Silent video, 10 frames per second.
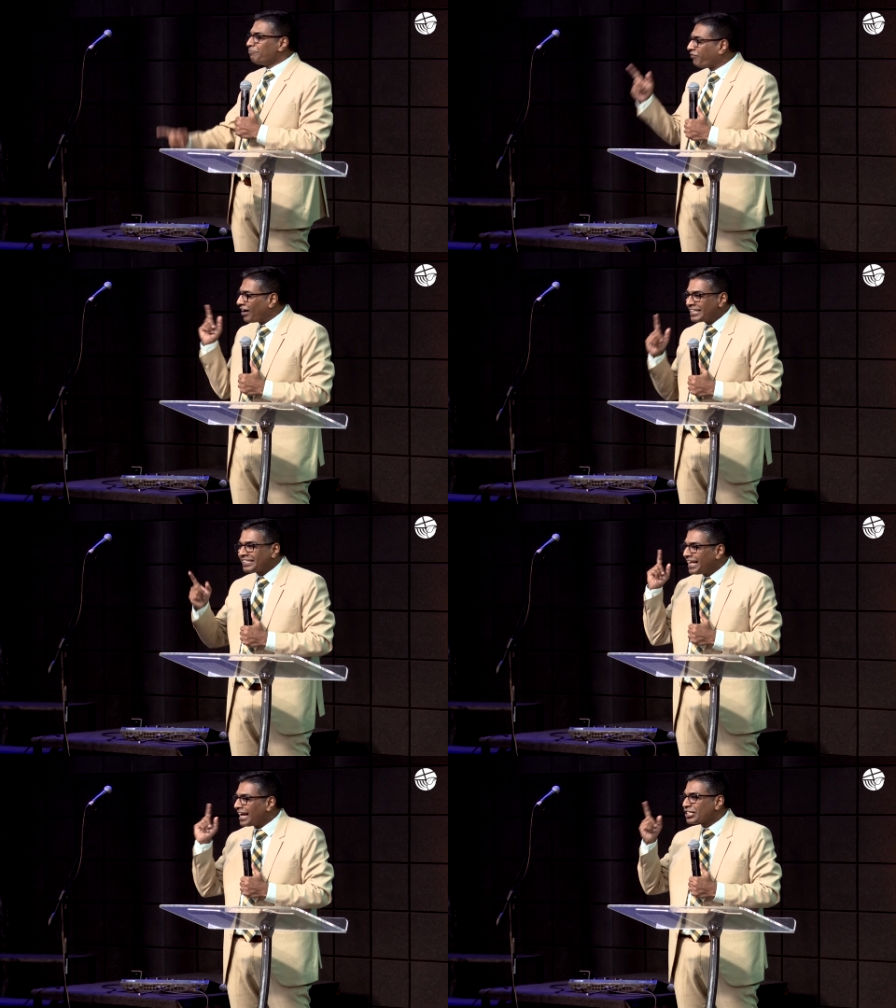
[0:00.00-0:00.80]
Friends,
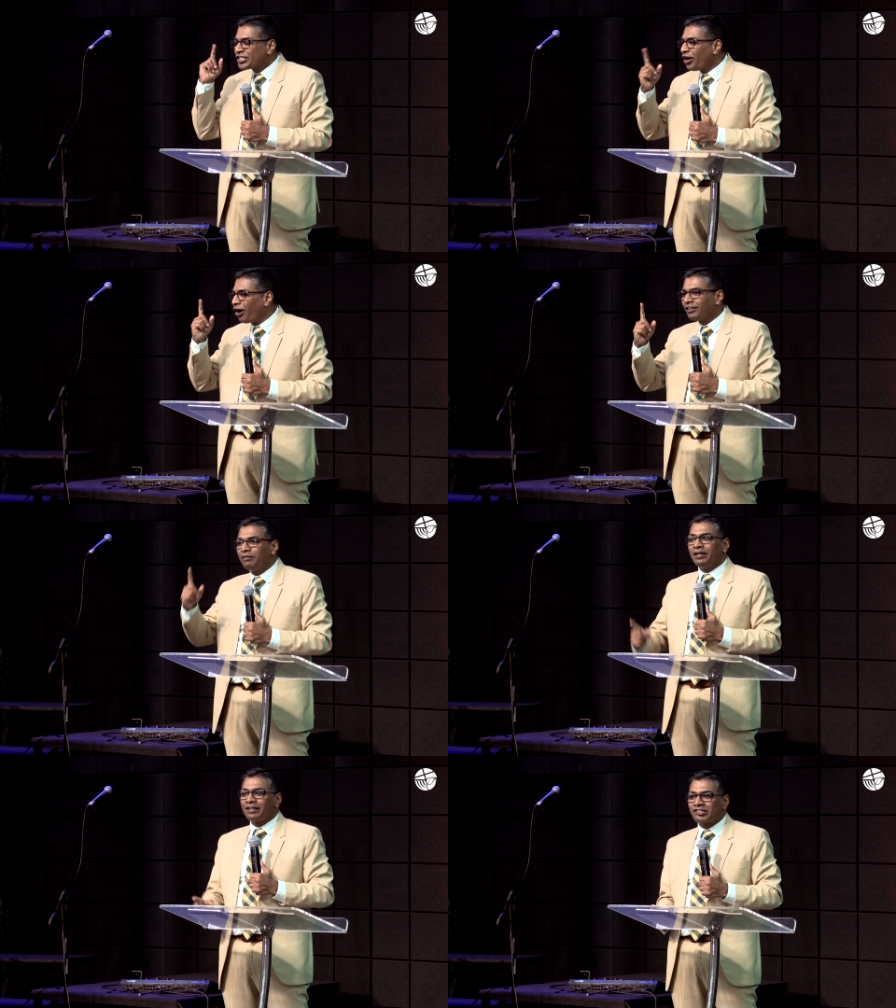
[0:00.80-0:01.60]
that's not the
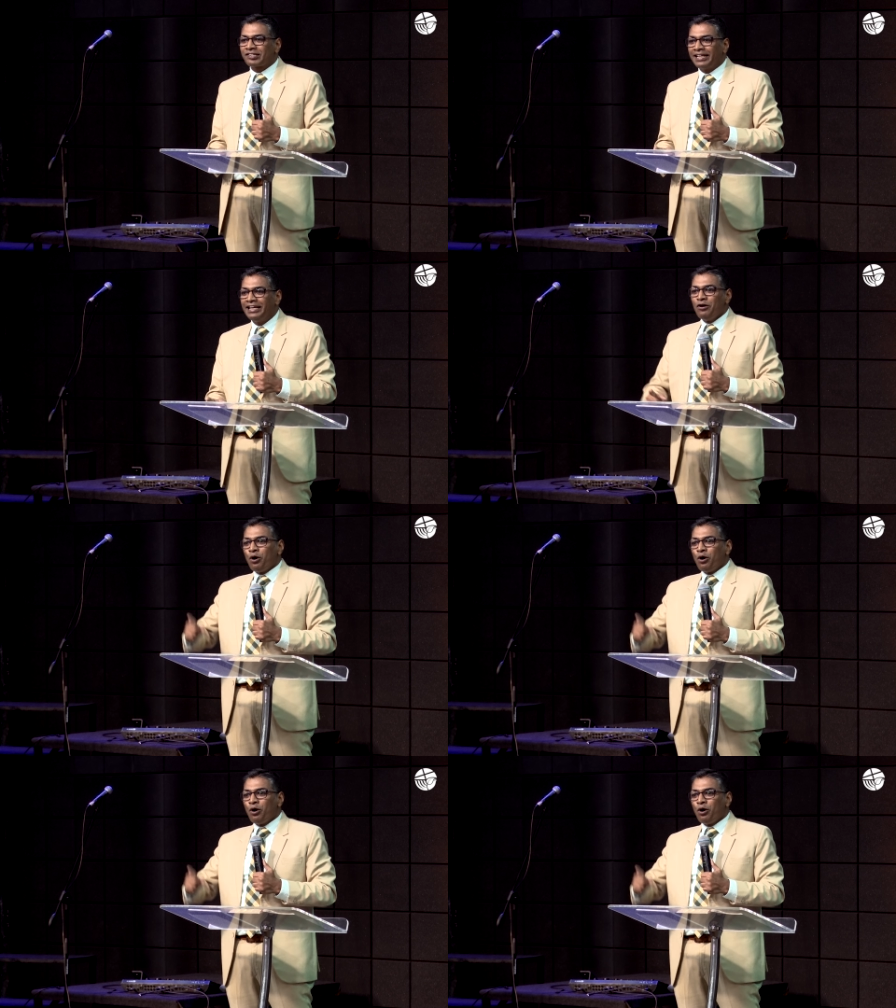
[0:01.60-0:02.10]
ministry.